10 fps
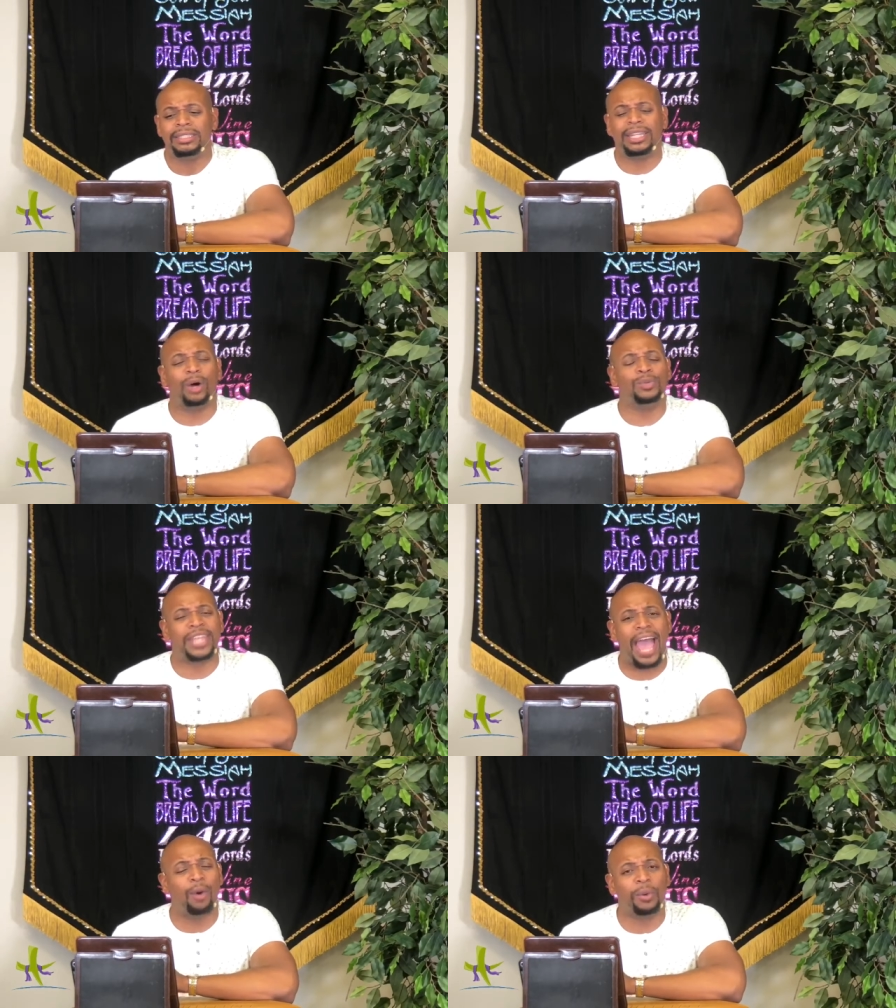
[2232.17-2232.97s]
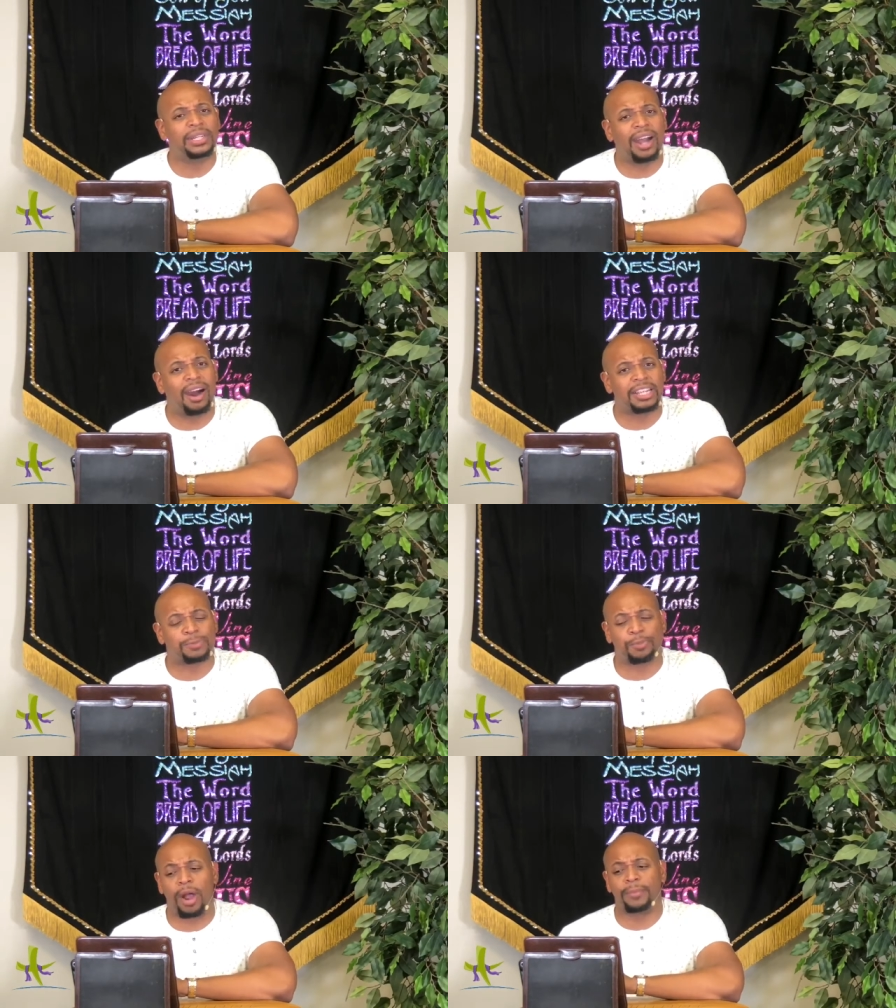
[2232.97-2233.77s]
Don't doubt what God has
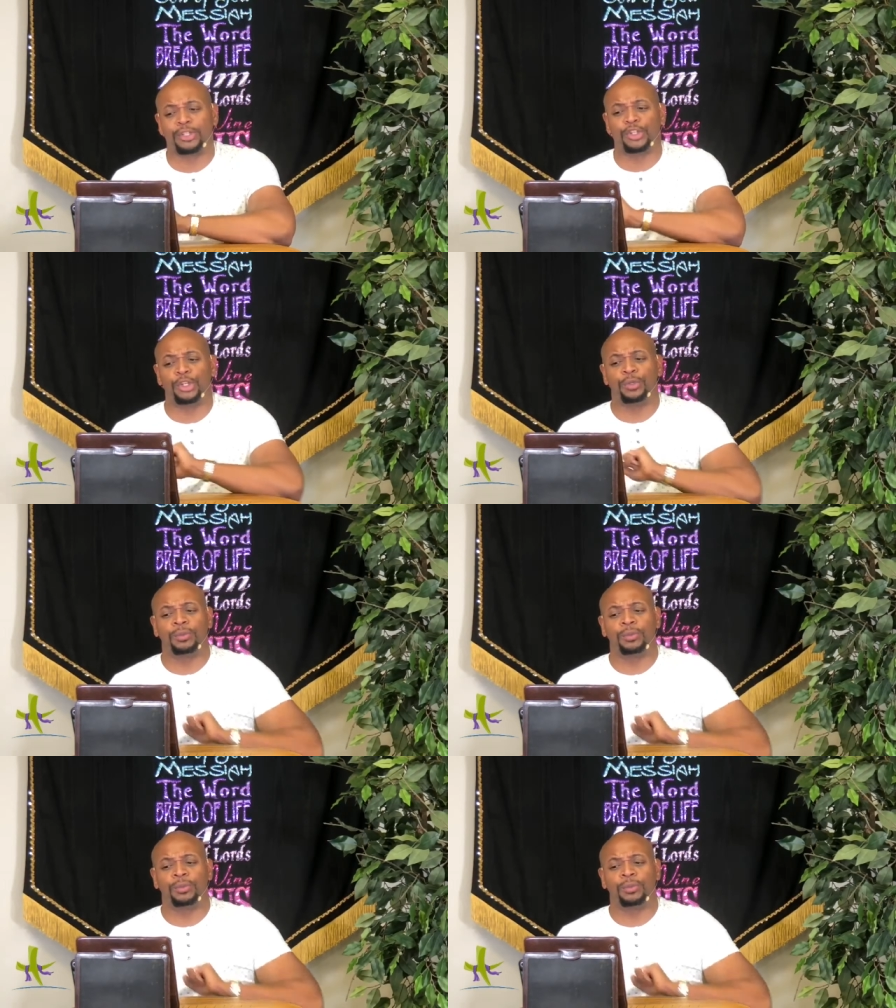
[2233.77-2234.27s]
promised you.